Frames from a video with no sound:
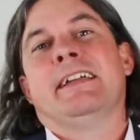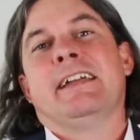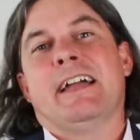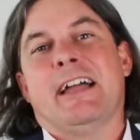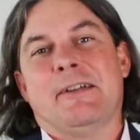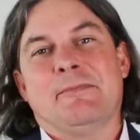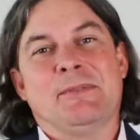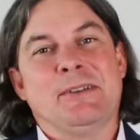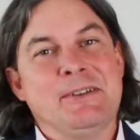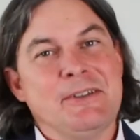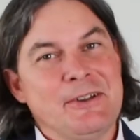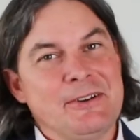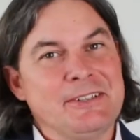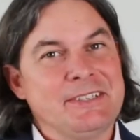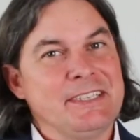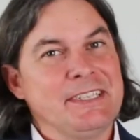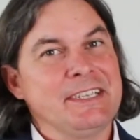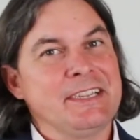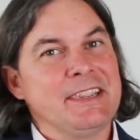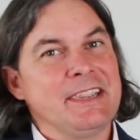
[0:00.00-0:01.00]
I've been
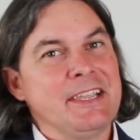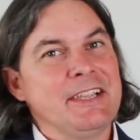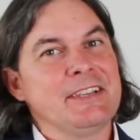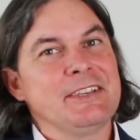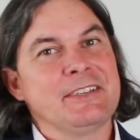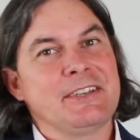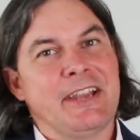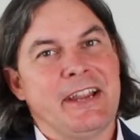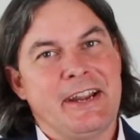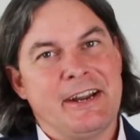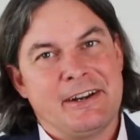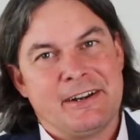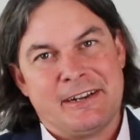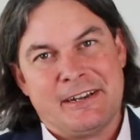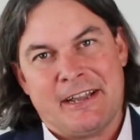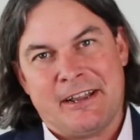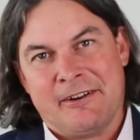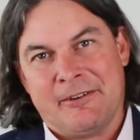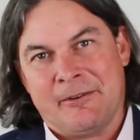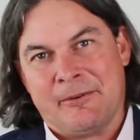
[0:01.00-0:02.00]
noticing things hanging
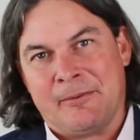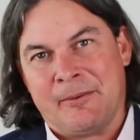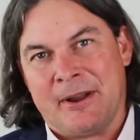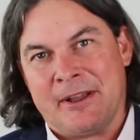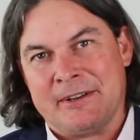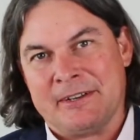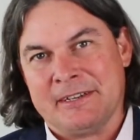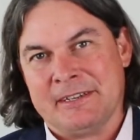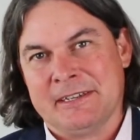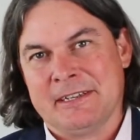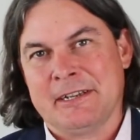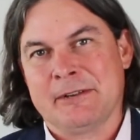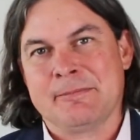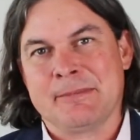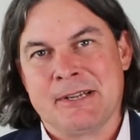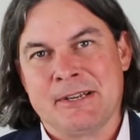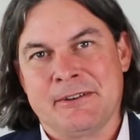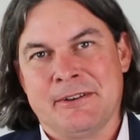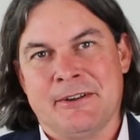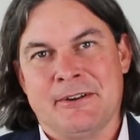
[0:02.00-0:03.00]
around a little
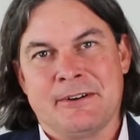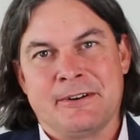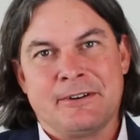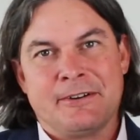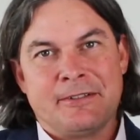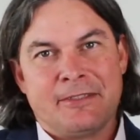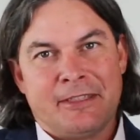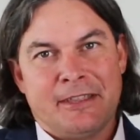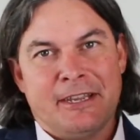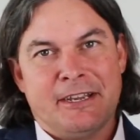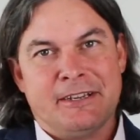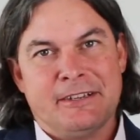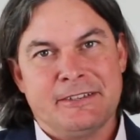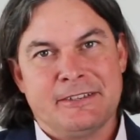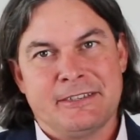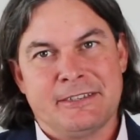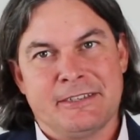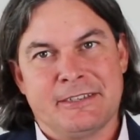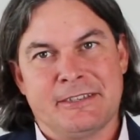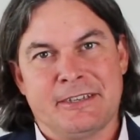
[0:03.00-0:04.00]
bit longer,
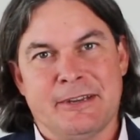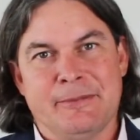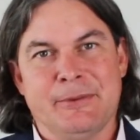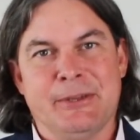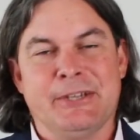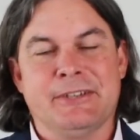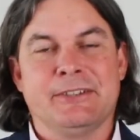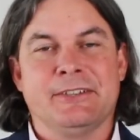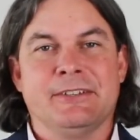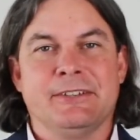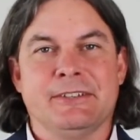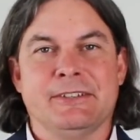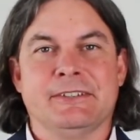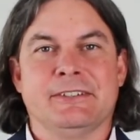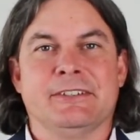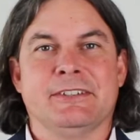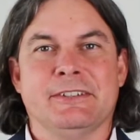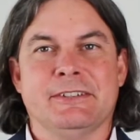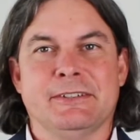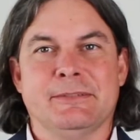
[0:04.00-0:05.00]
things seeming to
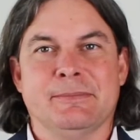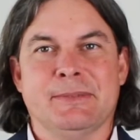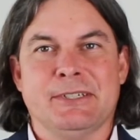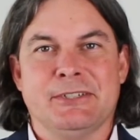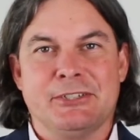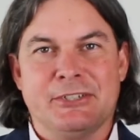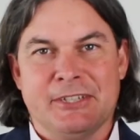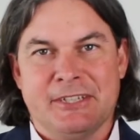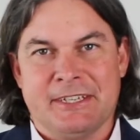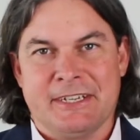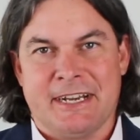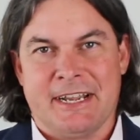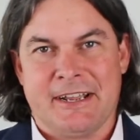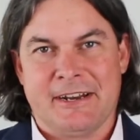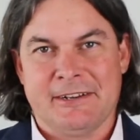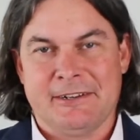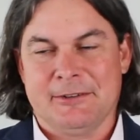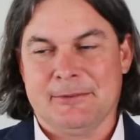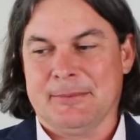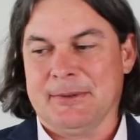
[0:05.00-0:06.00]
to be chilling out
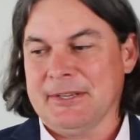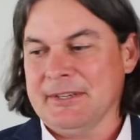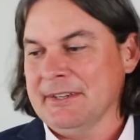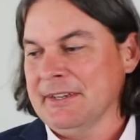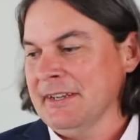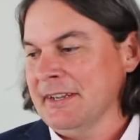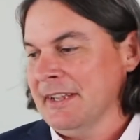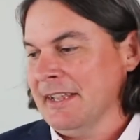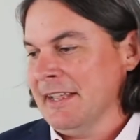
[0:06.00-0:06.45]
a little bit.